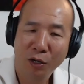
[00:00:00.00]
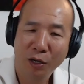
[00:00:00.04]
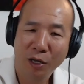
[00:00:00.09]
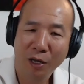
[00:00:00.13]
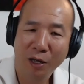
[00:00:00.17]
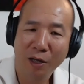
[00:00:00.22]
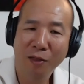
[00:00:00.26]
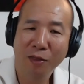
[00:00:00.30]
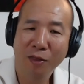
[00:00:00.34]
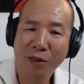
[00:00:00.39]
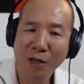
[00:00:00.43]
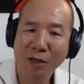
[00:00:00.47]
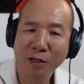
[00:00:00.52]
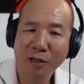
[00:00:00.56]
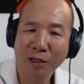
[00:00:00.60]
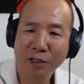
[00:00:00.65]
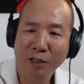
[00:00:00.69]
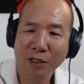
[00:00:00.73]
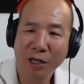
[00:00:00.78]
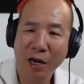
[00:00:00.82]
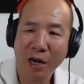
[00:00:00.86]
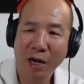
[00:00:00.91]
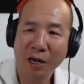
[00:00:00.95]
and then
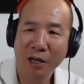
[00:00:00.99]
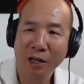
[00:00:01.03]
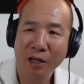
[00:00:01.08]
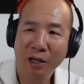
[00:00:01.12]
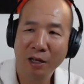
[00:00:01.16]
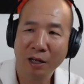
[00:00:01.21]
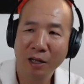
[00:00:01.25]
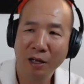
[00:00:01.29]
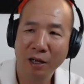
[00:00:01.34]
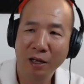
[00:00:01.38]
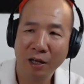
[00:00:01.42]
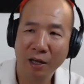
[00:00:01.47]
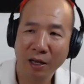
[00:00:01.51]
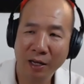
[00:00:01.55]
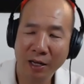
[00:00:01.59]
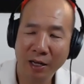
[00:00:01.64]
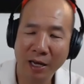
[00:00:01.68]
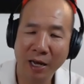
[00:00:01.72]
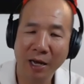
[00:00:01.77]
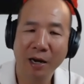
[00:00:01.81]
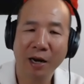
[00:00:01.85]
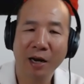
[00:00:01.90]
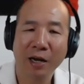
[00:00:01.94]
decide,
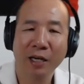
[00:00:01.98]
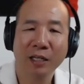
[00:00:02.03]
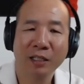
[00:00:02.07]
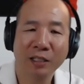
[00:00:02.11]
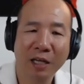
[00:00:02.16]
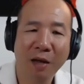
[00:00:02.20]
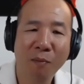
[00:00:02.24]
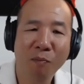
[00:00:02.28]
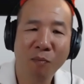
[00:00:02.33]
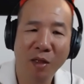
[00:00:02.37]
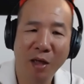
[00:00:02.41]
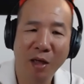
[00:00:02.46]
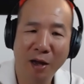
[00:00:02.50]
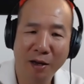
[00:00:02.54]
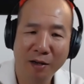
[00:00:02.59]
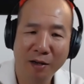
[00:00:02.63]
can I accept that?